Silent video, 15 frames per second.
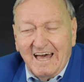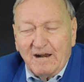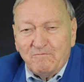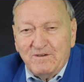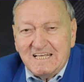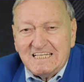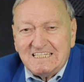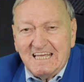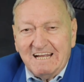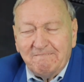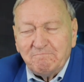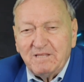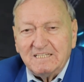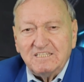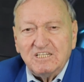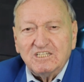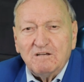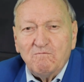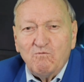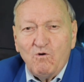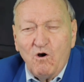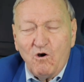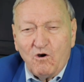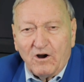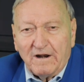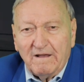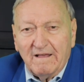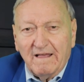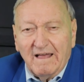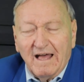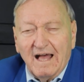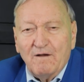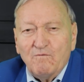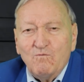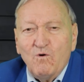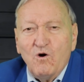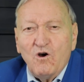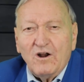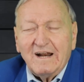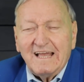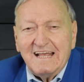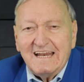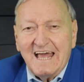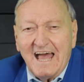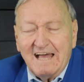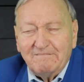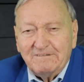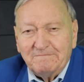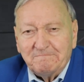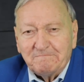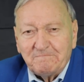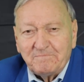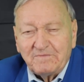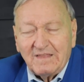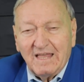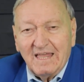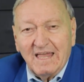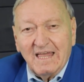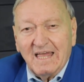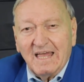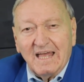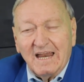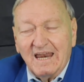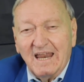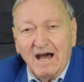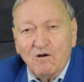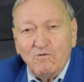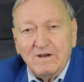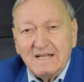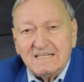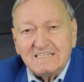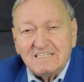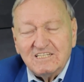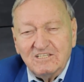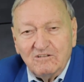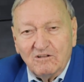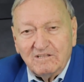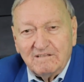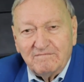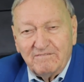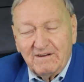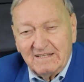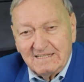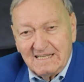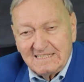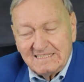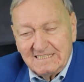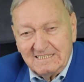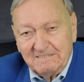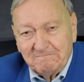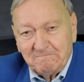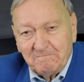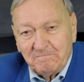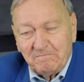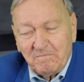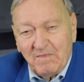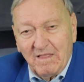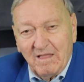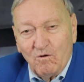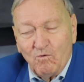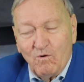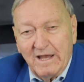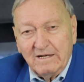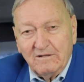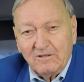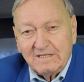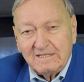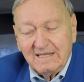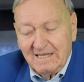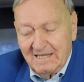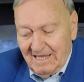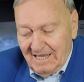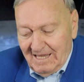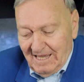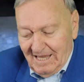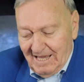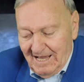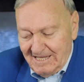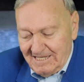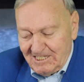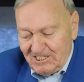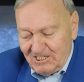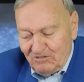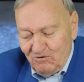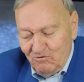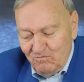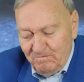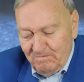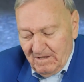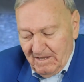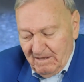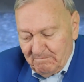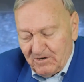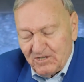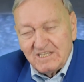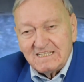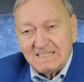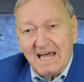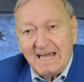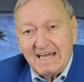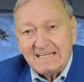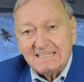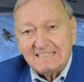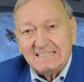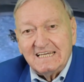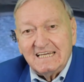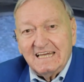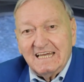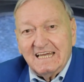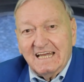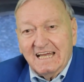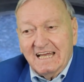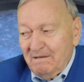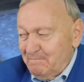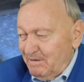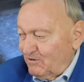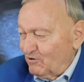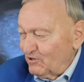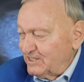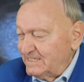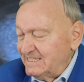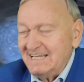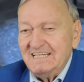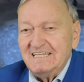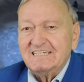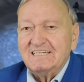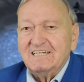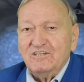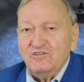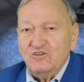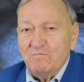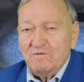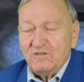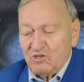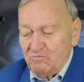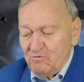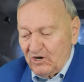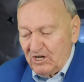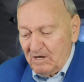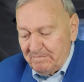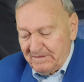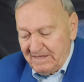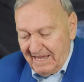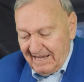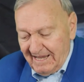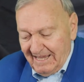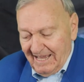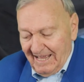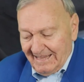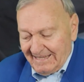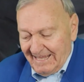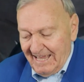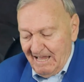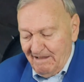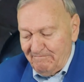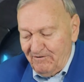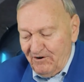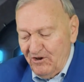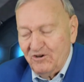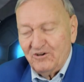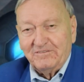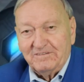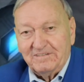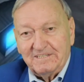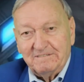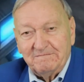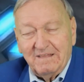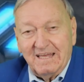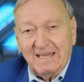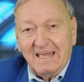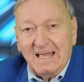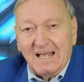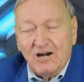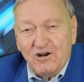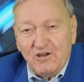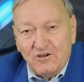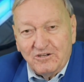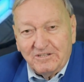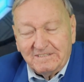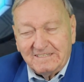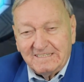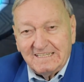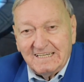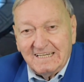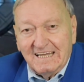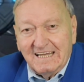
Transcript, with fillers: and we think this is a war, a war in heaven. Now it's not fantasy. Why not? It's too precise because these humans who were up there, they have learned, learned.